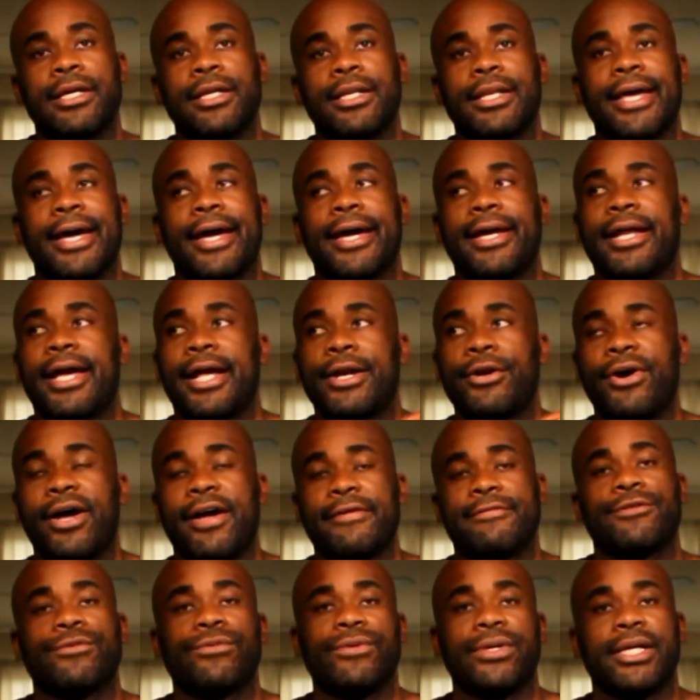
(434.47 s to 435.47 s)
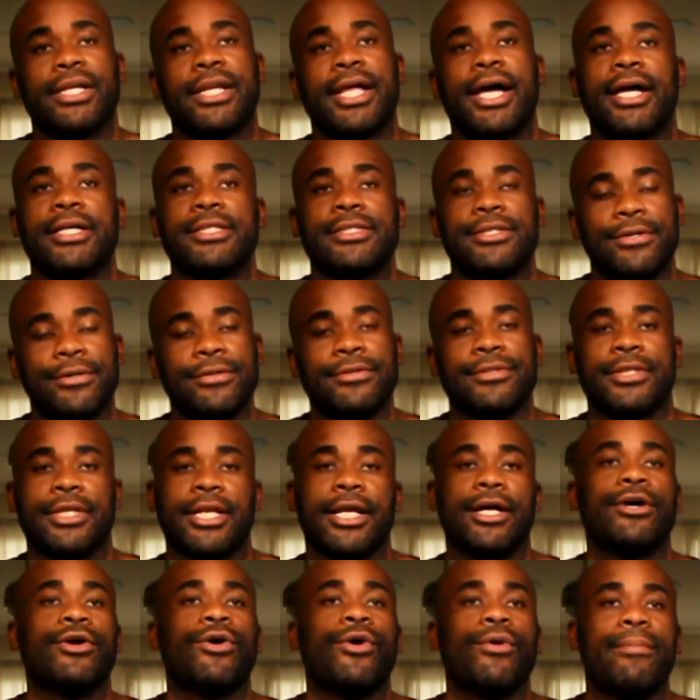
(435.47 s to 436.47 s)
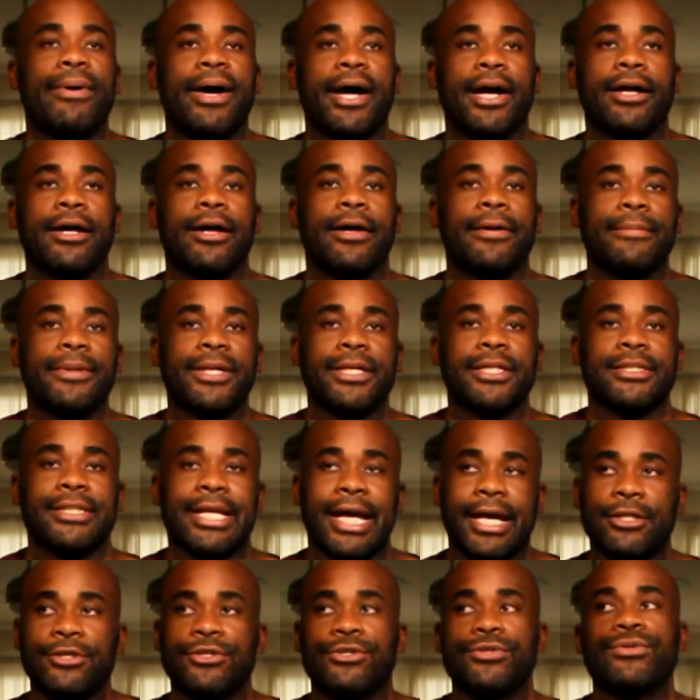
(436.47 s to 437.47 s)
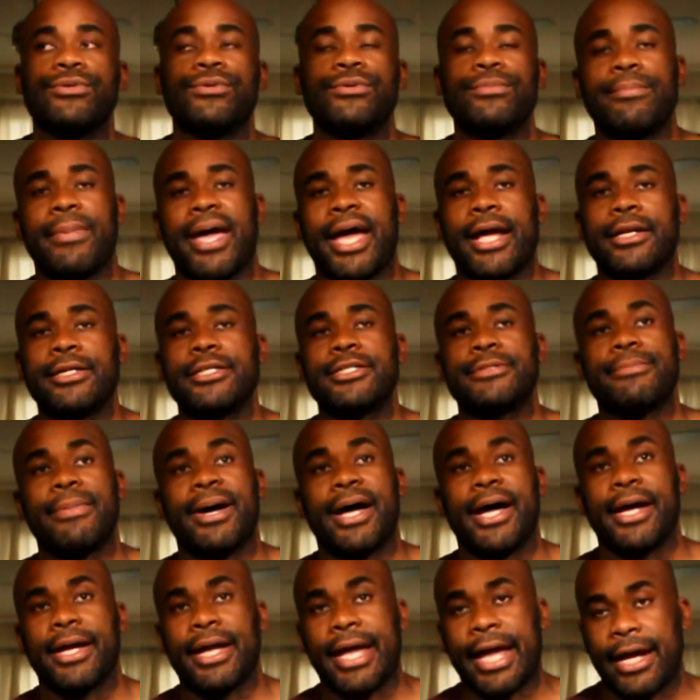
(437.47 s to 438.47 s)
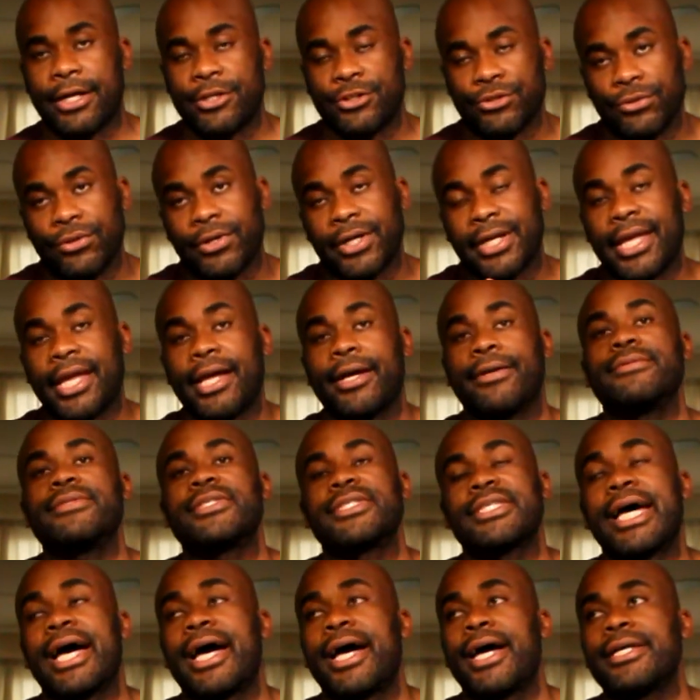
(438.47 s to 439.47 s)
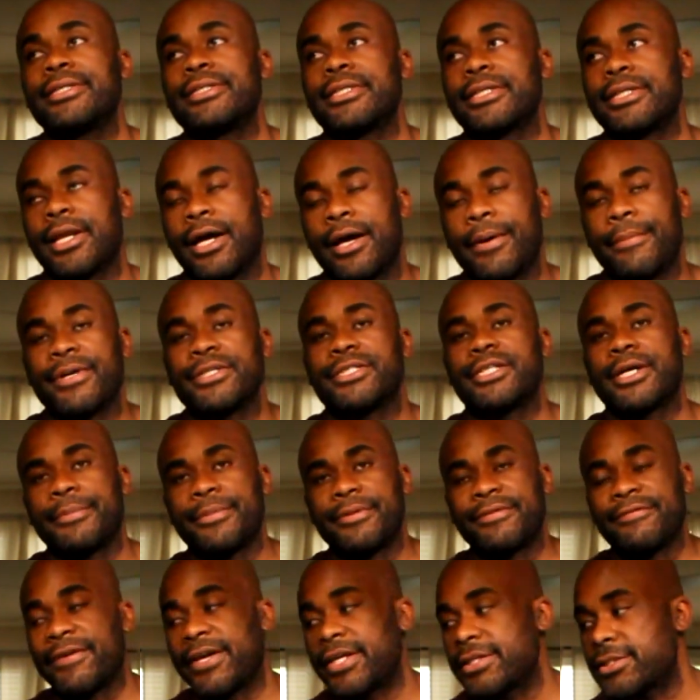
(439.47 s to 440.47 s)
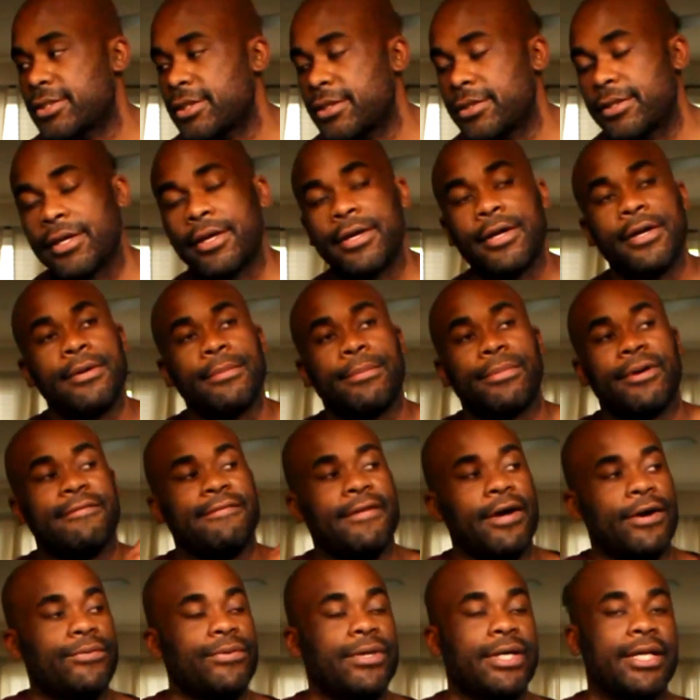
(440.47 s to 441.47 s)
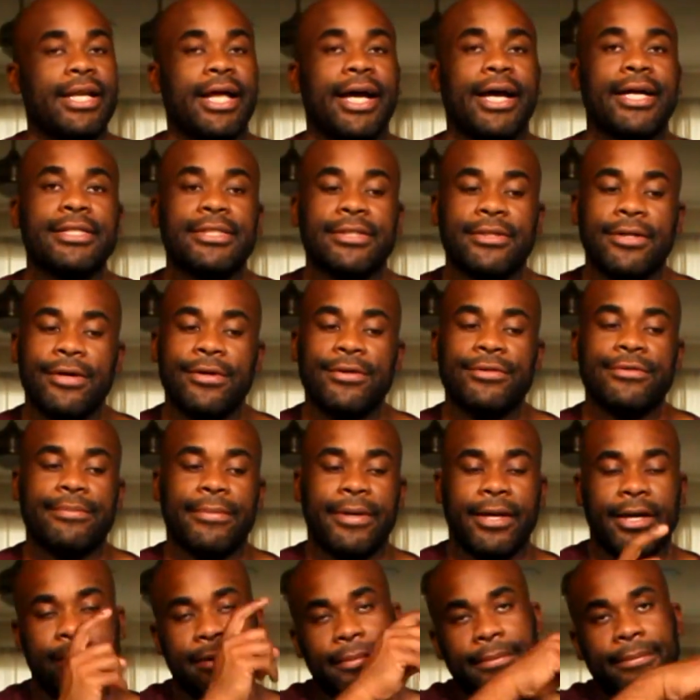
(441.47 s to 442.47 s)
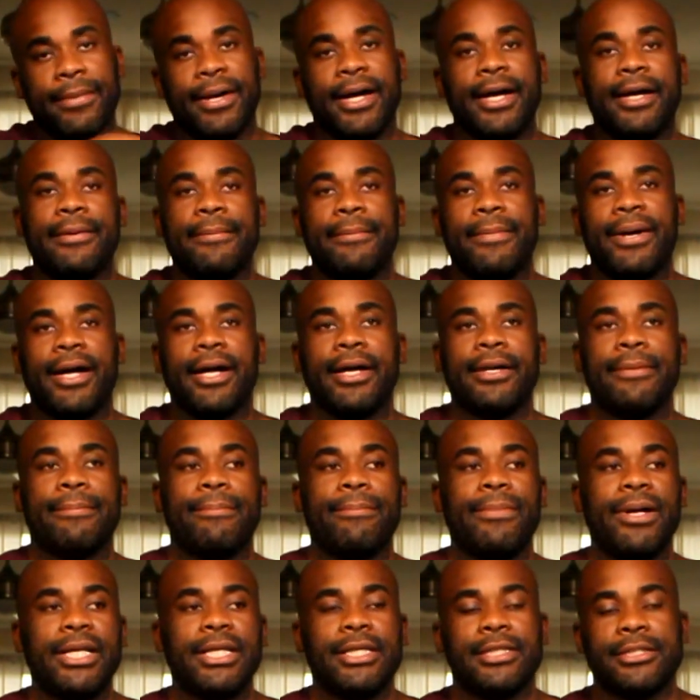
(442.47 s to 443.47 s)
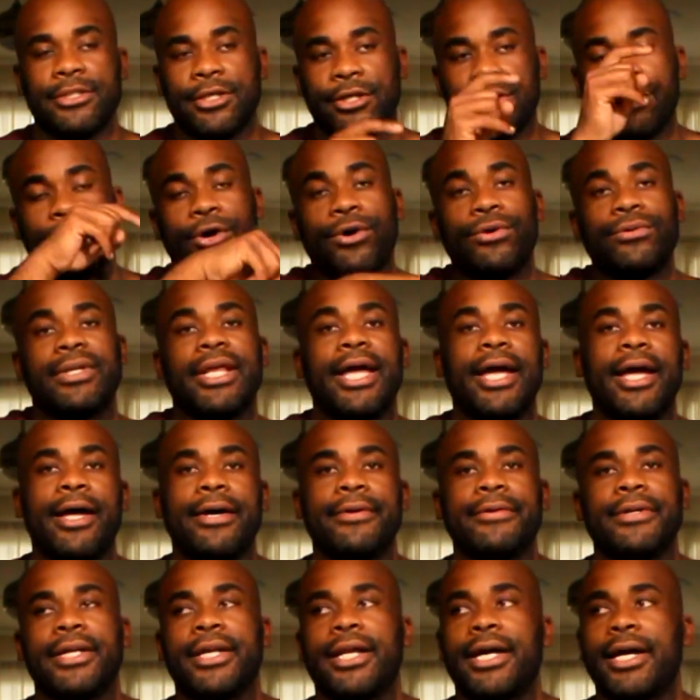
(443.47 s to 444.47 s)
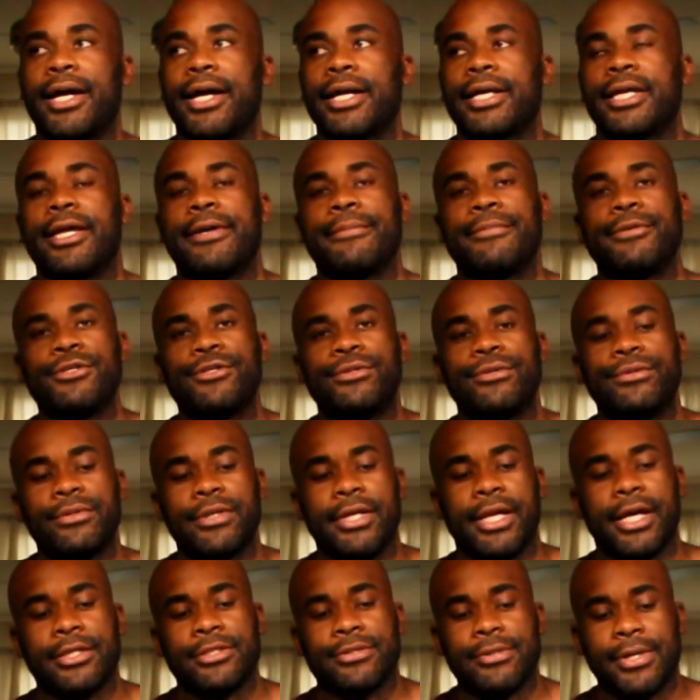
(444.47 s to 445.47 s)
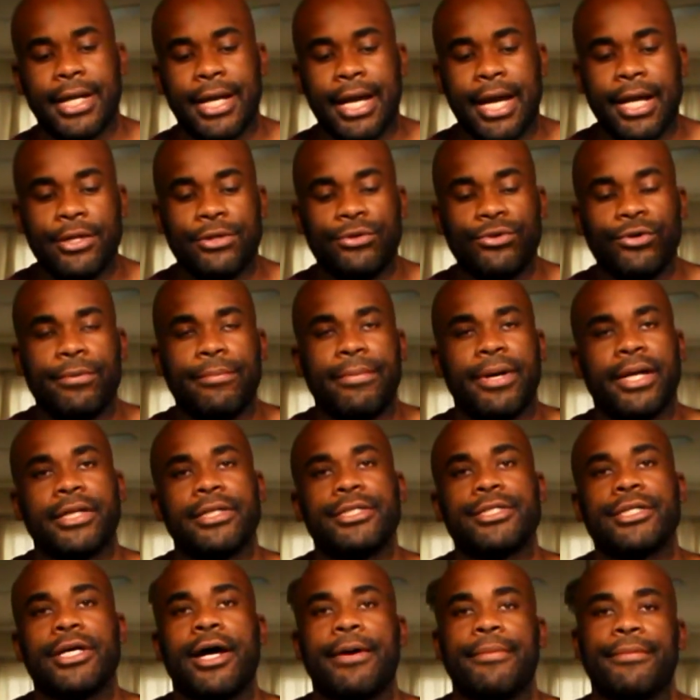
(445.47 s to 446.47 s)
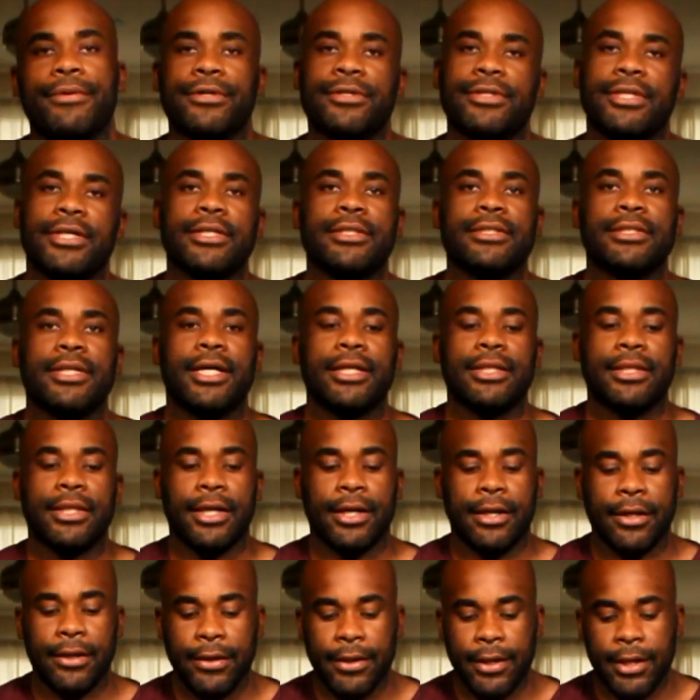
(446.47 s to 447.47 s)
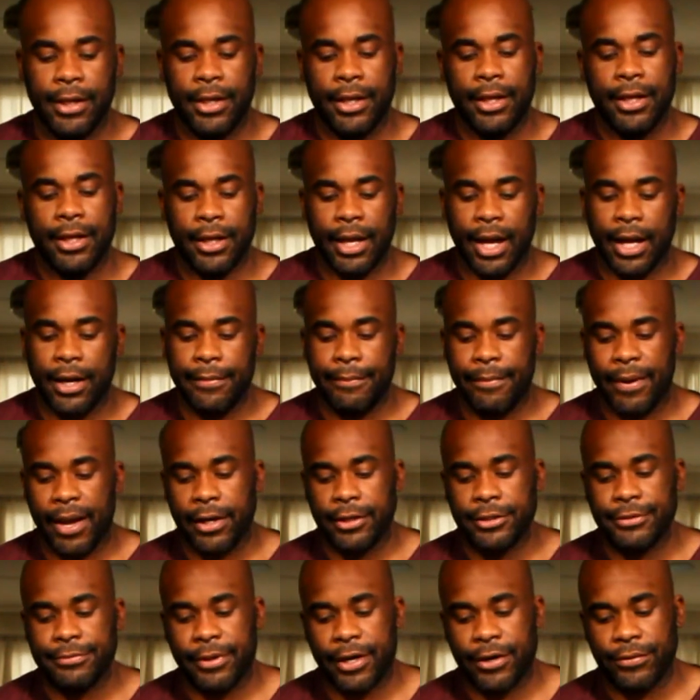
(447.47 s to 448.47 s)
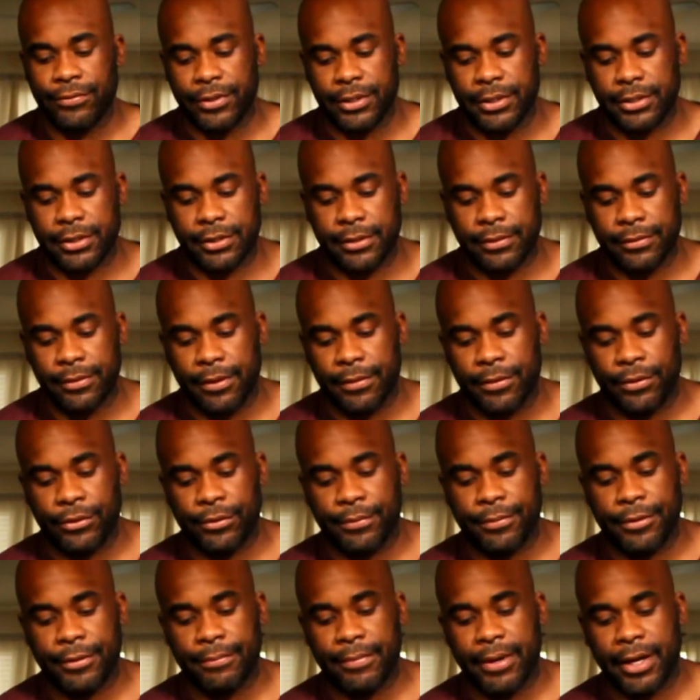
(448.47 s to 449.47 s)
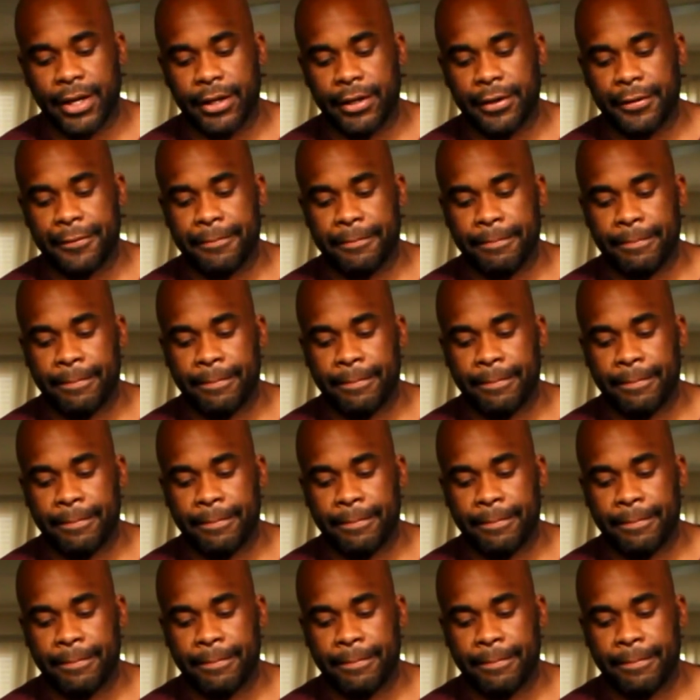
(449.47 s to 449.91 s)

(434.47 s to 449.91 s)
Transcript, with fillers: that I don't have to realize those and they'll go back up because I do manage my actual account size and how much I'm investing. But if I realize those, man, my, my money is gonna go down and I, I can't be doing that. So I gotta do a better job on things like that. Gotta manage my risk a little bit better.